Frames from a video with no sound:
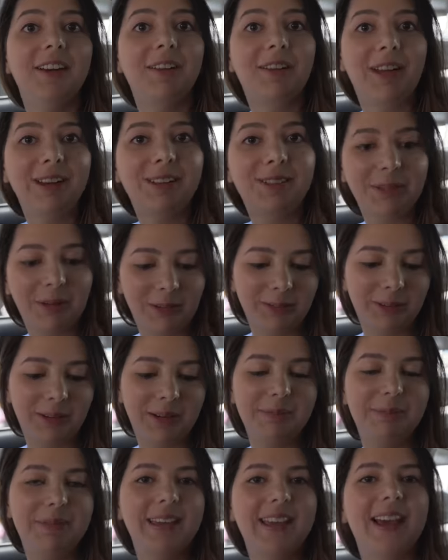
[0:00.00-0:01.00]
Okay, it's
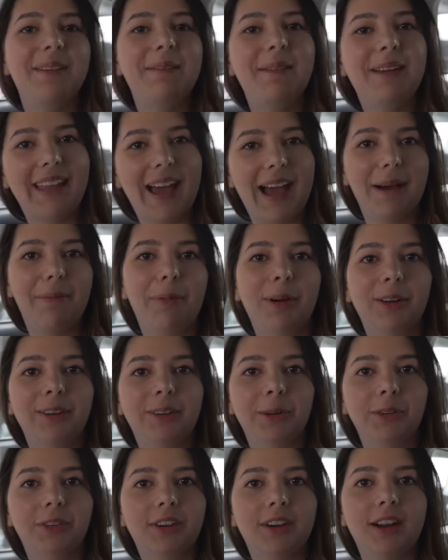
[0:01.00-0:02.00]
12:20 p.m. and the Apple Watch
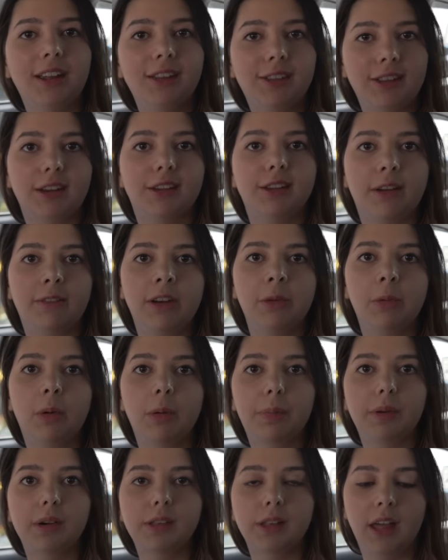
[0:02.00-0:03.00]
Ultra is at
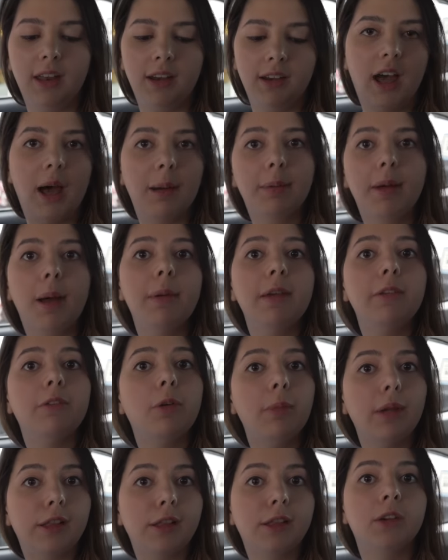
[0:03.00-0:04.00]
71%. I'm coming
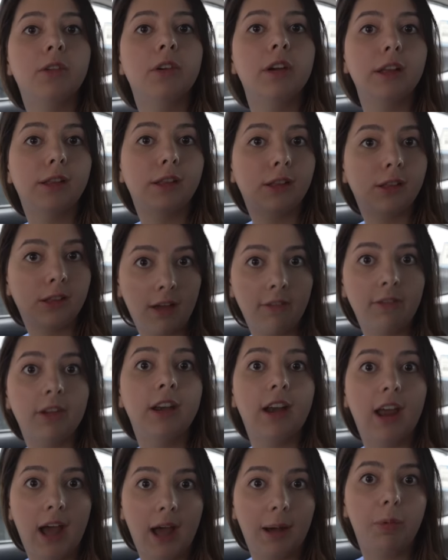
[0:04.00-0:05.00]
from a Series
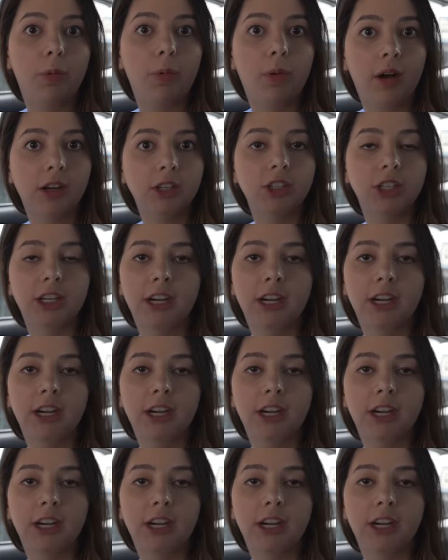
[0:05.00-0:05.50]
7 Apple Watch,